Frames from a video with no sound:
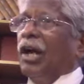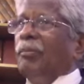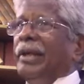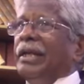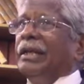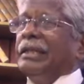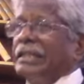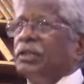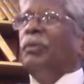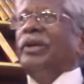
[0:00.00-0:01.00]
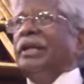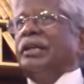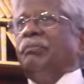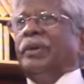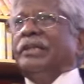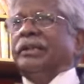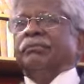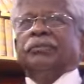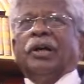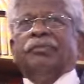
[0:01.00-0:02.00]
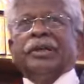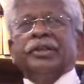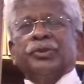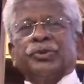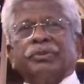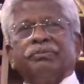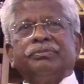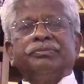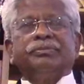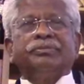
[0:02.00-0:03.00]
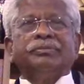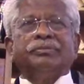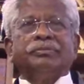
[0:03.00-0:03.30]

there cannot be a testimonial compulsion of an accused.